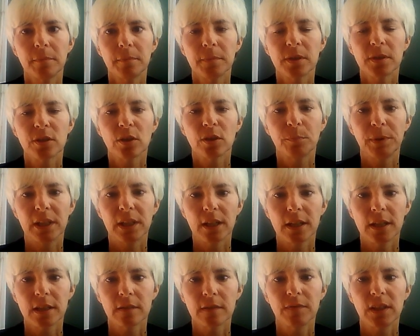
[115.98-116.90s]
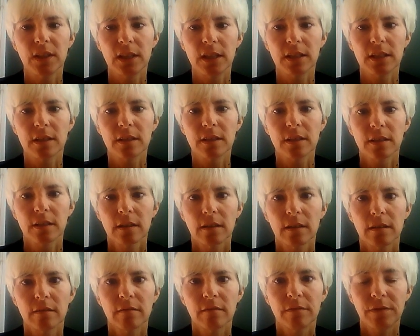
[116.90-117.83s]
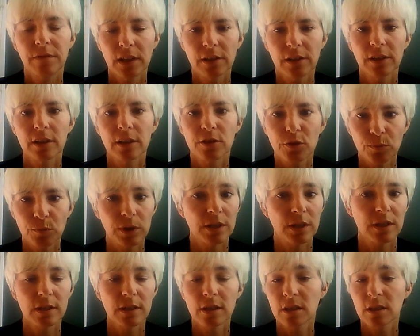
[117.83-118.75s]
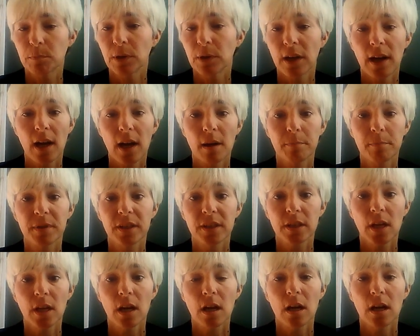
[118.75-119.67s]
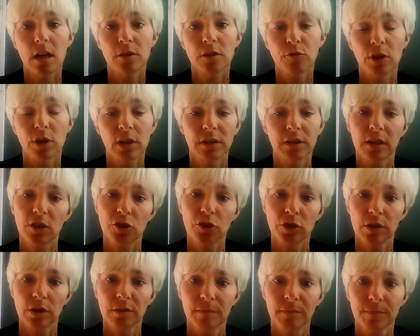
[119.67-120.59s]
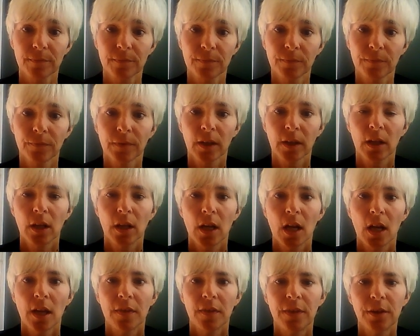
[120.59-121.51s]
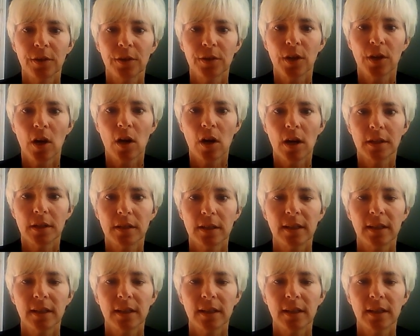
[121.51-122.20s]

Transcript: So because of these various reasons, perhaps drug addiction, they're not